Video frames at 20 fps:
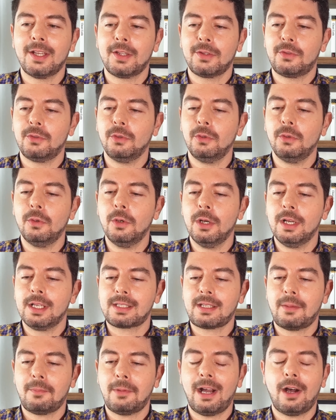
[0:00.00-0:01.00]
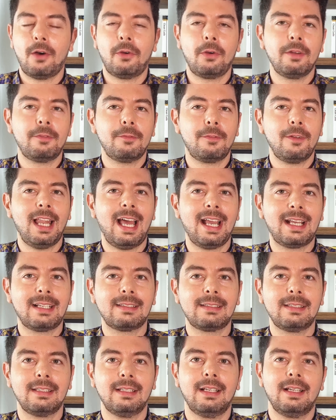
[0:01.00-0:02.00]
to somehow
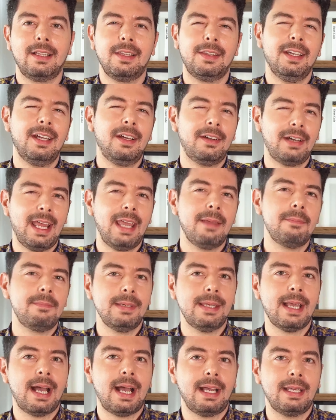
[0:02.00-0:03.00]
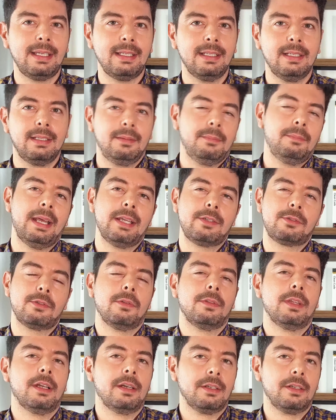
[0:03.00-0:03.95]
reflect their API based on their